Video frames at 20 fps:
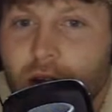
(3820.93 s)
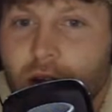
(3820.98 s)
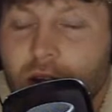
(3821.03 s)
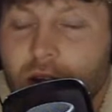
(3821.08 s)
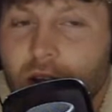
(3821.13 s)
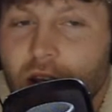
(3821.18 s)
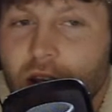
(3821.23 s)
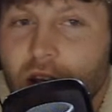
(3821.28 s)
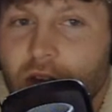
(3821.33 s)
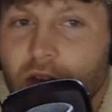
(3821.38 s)

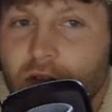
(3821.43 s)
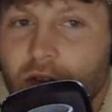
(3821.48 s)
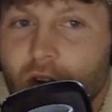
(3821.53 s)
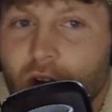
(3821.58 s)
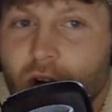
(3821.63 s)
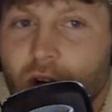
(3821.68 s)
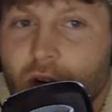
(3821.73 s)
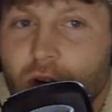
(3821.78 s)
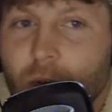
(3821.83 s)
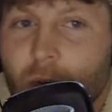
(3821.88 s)

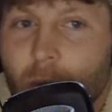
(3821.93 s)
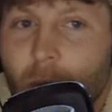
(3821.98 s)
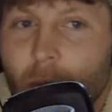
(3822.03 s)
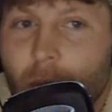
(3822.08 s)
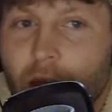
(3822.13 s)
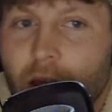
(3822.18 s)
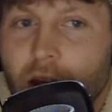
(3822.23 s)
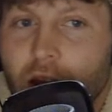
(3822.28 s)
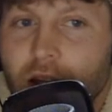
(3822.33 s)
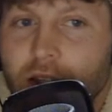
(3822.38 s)
NFL
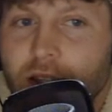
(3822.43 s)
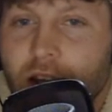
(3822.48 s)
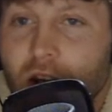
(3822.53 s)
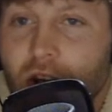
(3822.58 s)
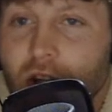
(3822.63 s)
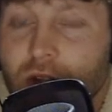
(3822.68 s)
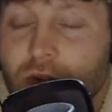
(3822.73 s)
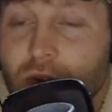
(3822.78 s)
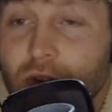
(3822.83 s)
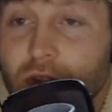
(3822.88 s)
Dallas
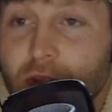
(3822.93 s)
versus